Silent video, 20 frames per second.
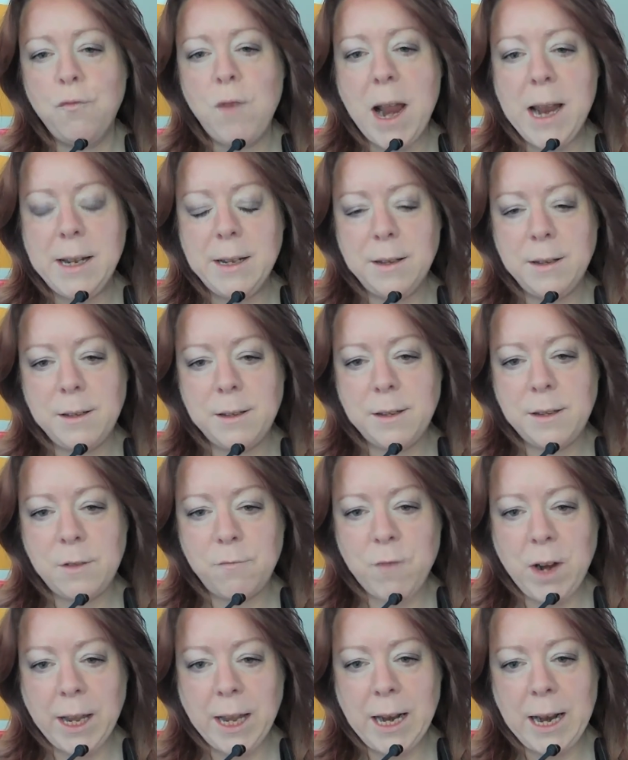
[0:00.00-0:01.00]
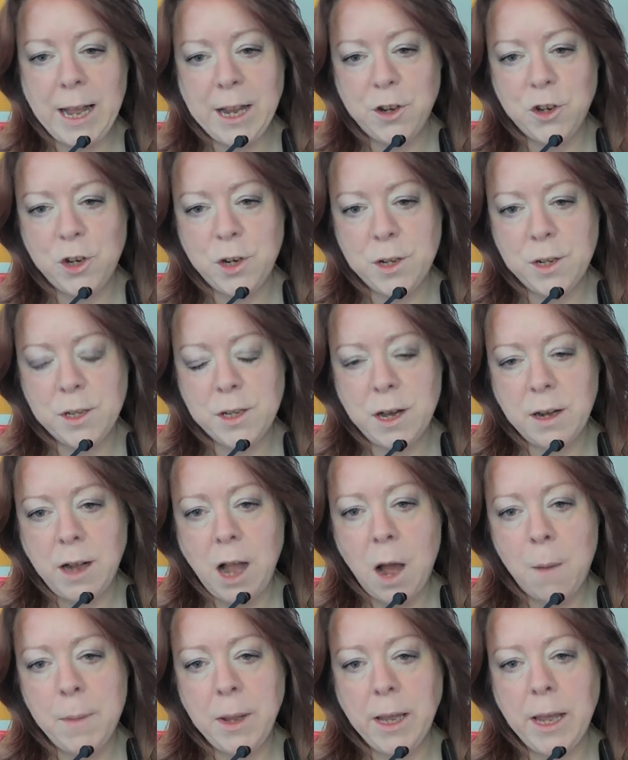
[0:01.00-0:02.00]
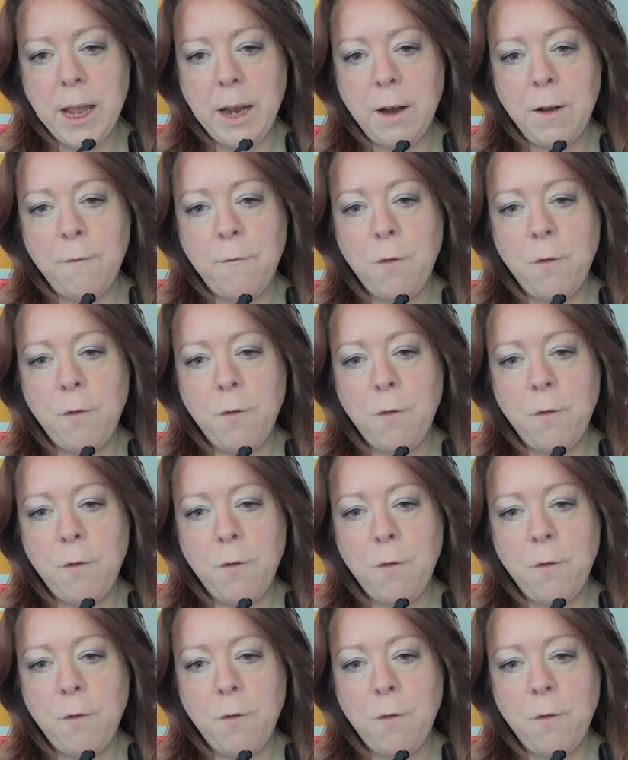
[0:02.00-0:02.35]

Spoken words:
rent regulations that are coming in